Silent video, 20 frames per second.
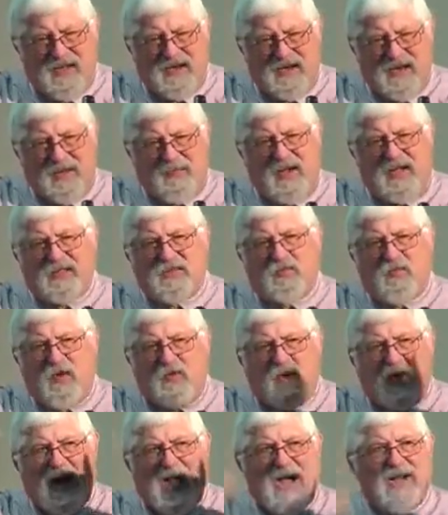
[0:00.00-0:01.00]
means we
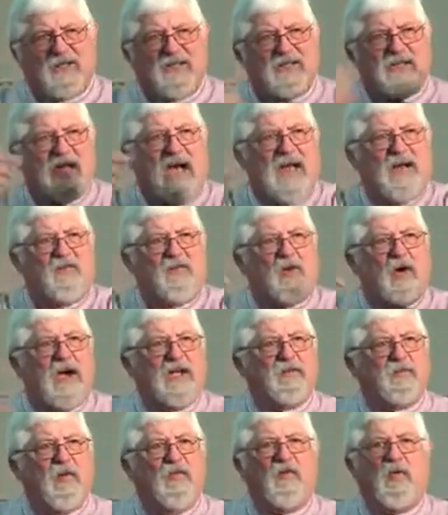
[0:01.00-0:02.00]
were outside of
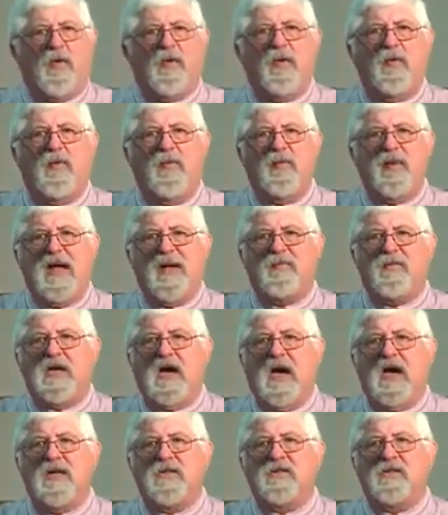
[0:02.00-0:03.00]
Christ before we were
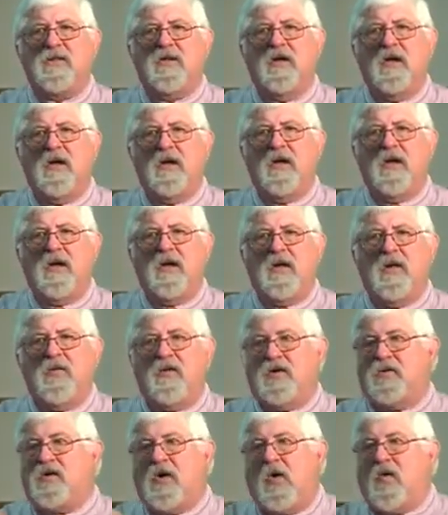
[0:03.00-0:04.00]
baptized.
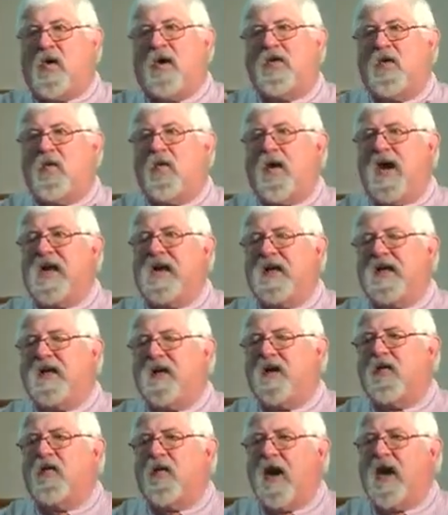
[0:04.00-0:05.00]
There's no other way to get
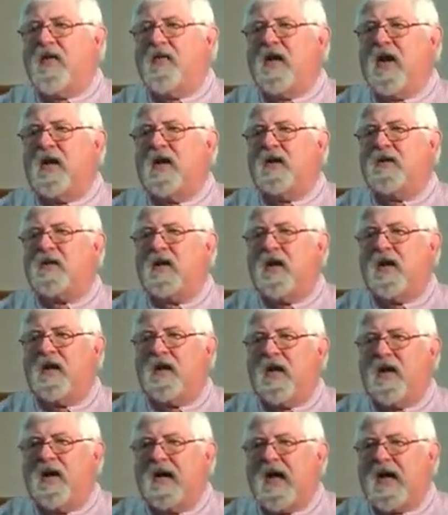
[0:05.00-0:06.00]
around
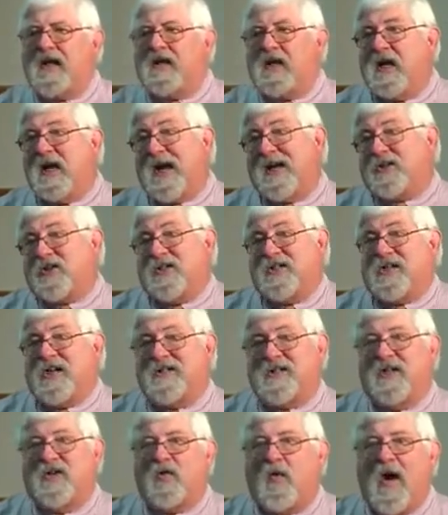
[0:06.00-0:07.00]
that. He actually says
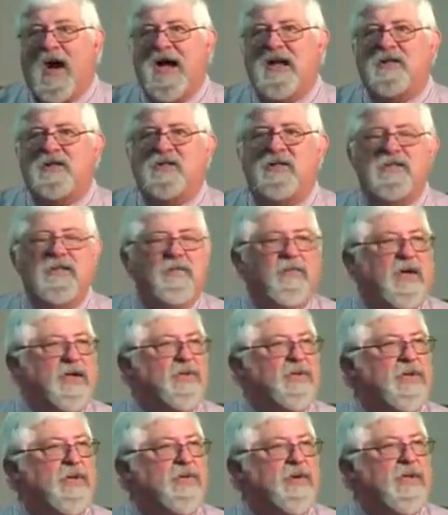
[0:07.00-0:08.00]
it twice just to make
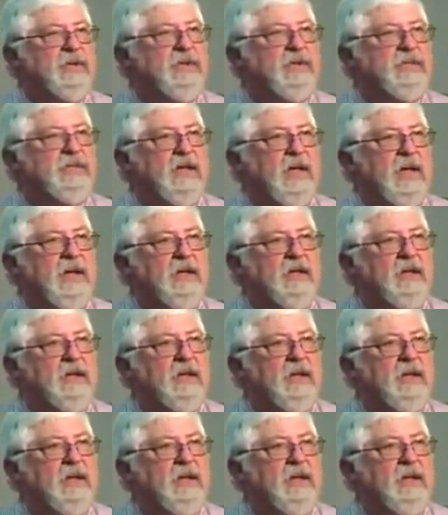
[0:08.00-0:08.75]
sure we understand it.